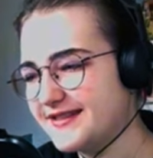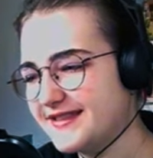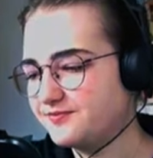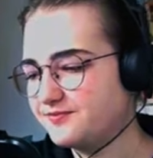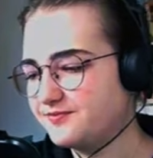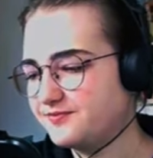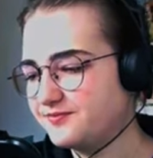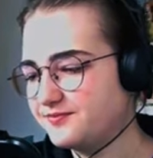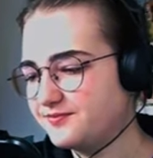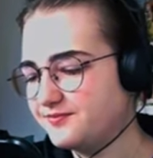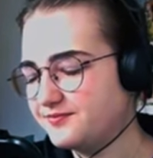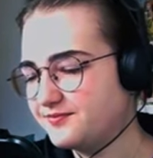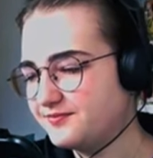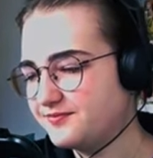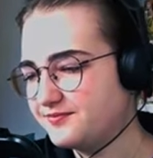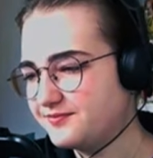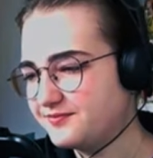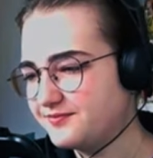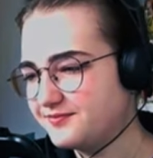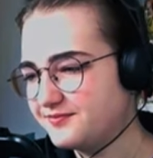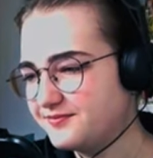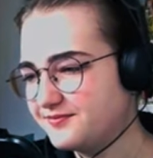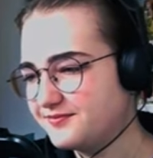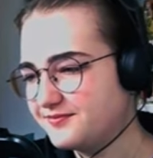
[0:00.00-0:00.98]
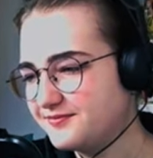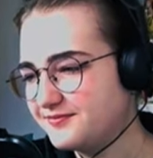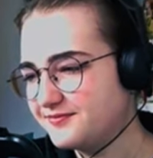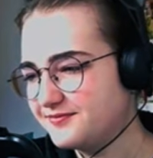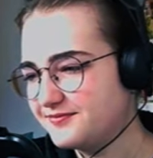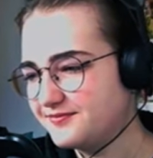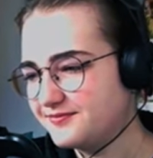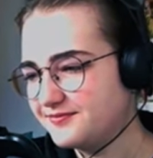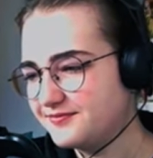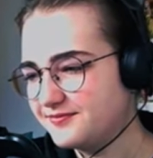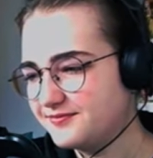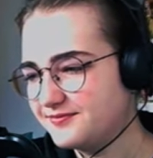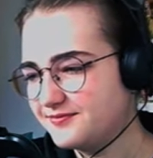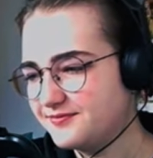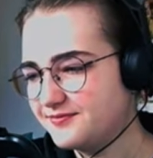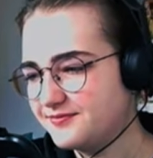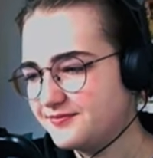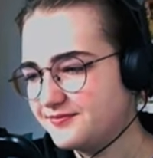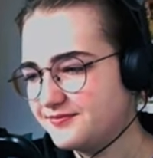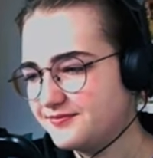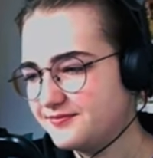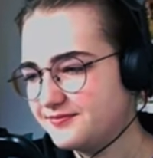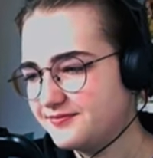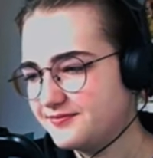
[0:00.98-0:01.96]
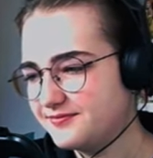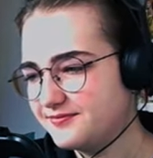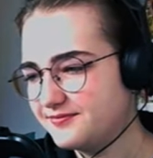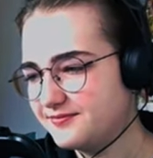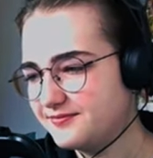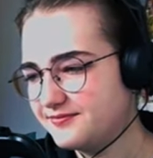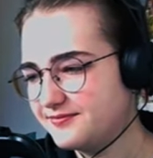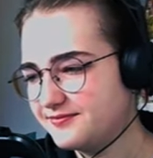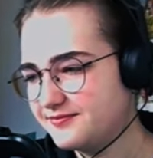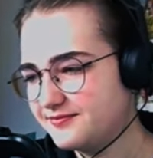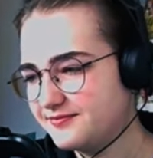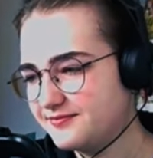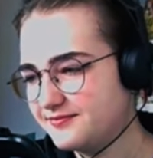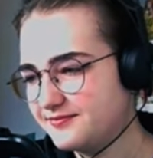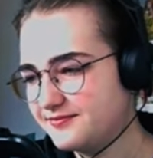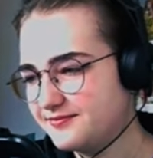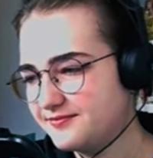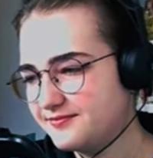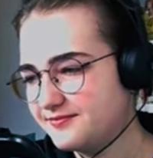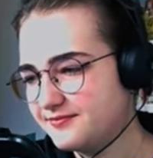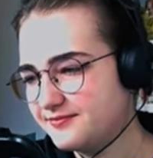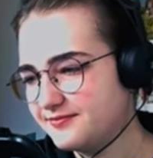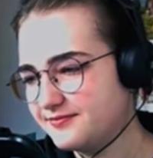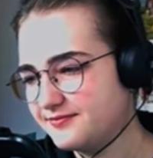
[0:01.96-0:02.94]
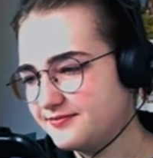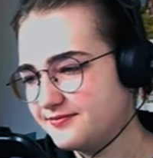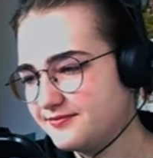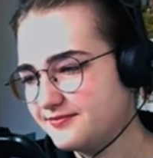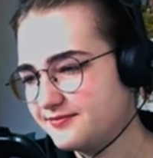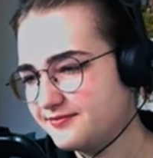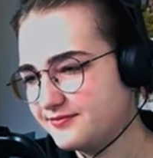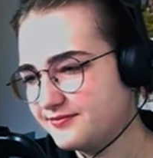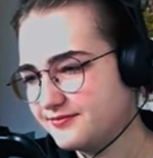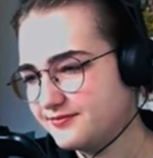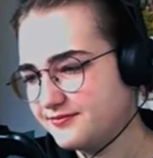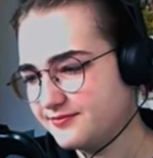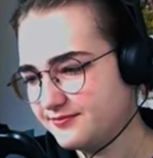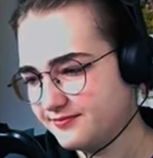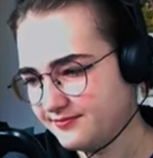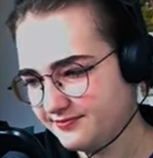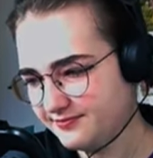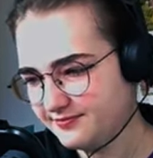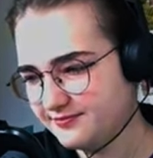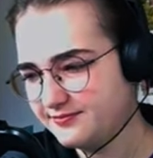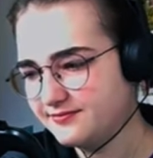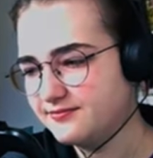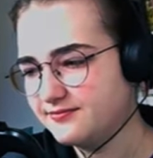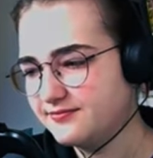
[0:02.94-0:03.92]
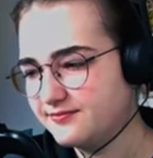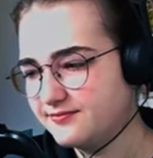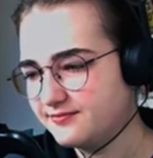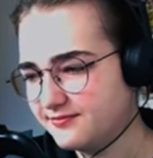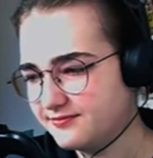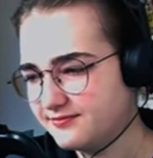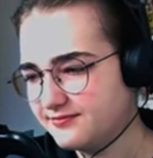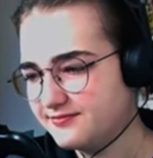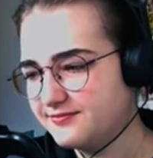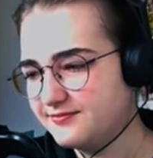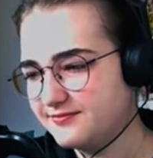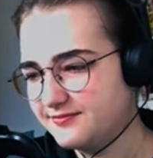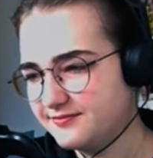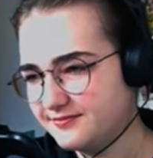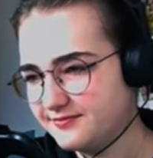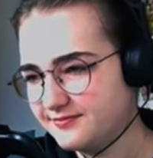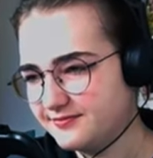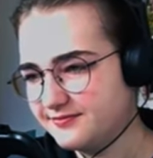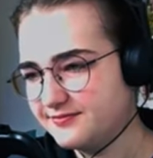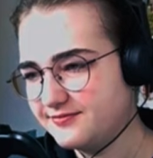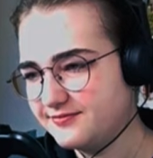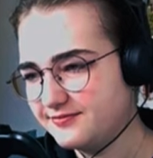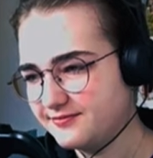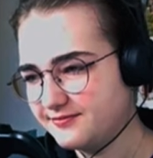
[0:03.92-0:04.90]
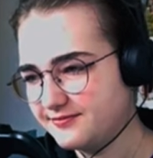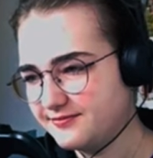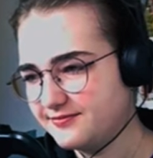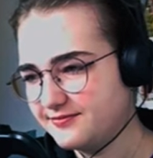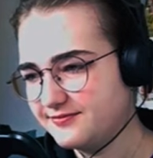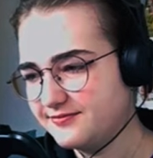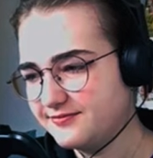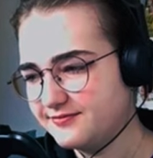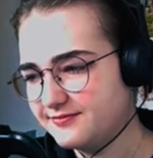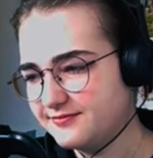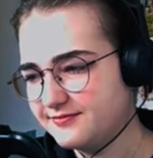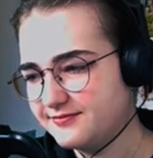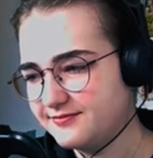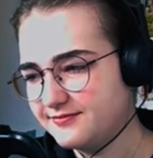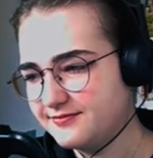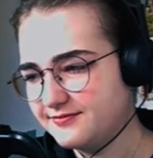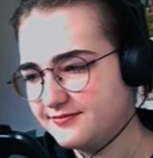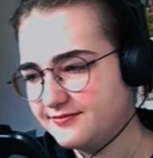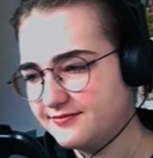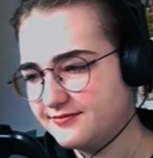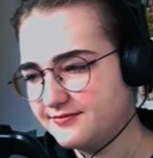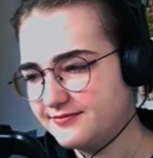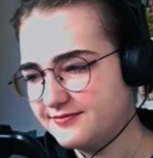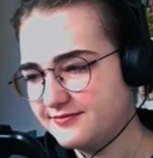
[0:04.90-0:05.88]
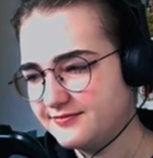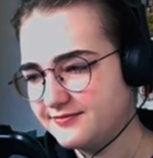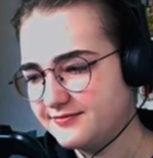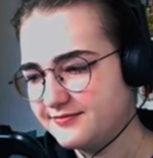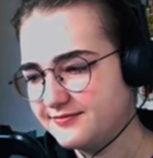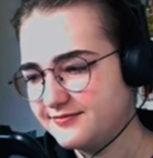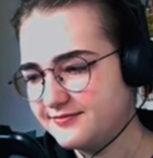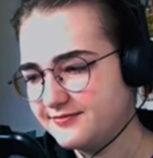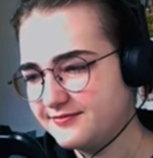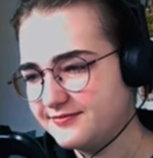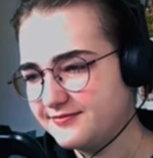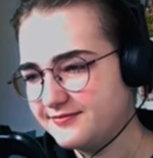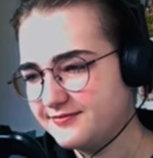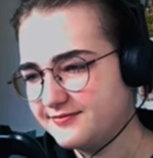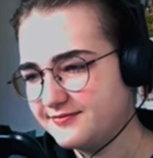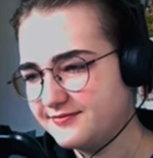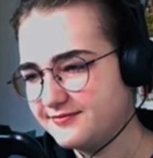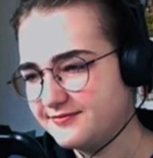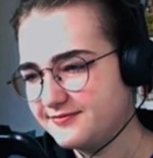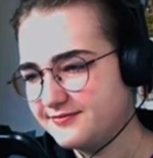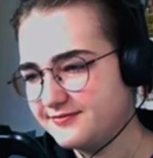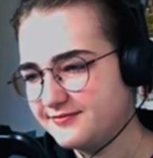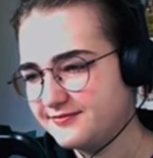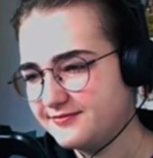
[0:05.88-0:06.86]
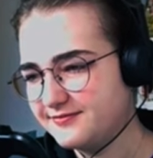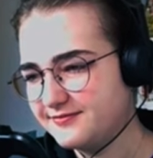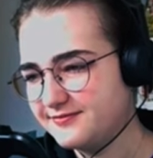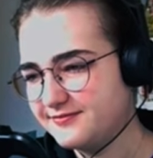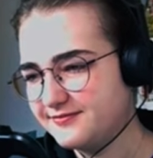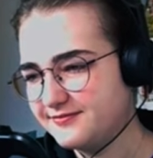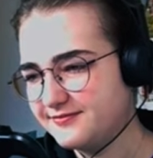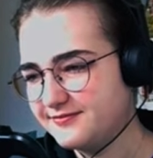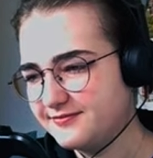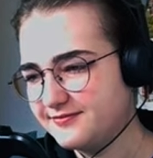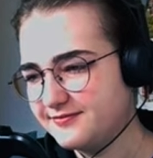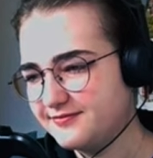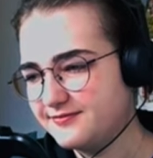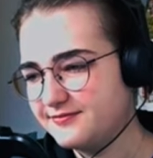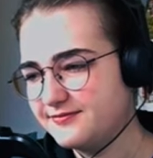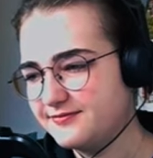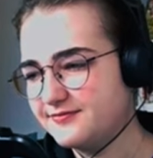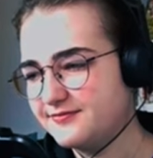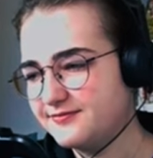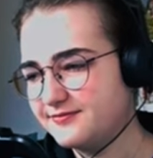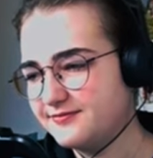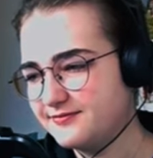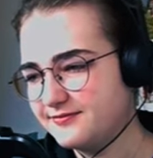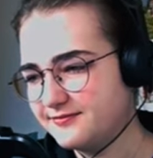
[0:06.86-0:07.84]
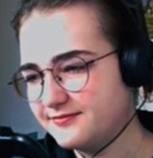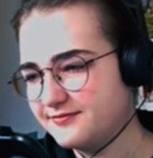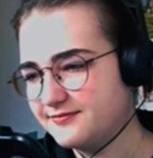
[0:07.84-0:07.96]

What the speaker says: This person isn't speaking.